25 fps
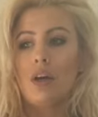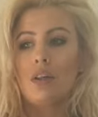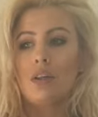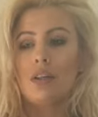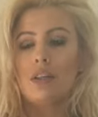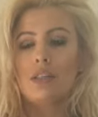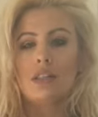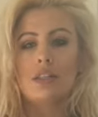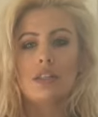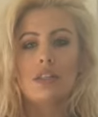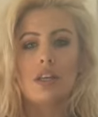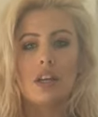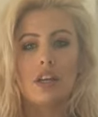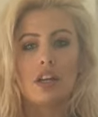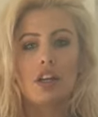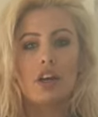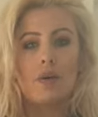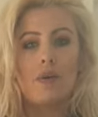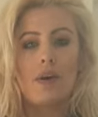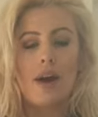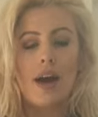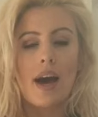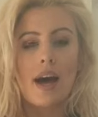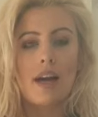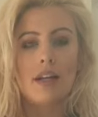this is going to
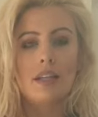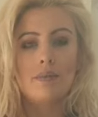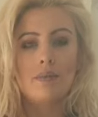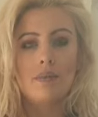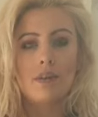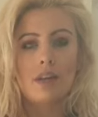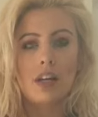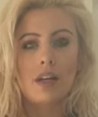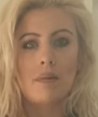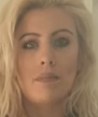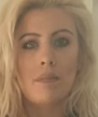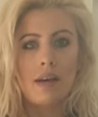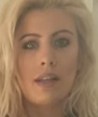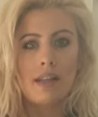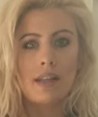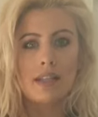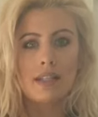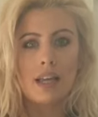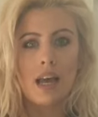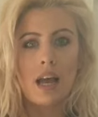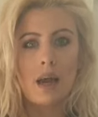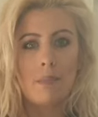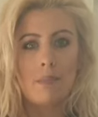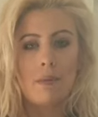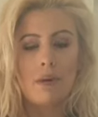go ahead and we're going to make
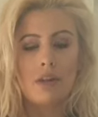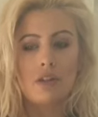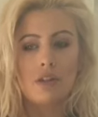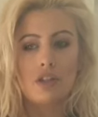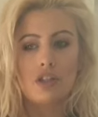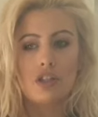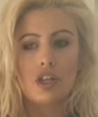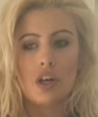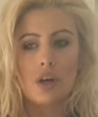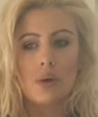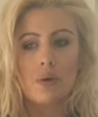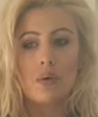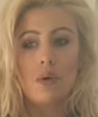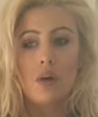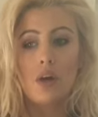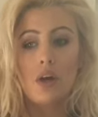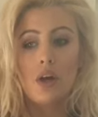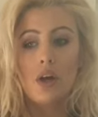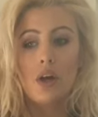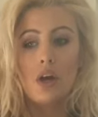this happen so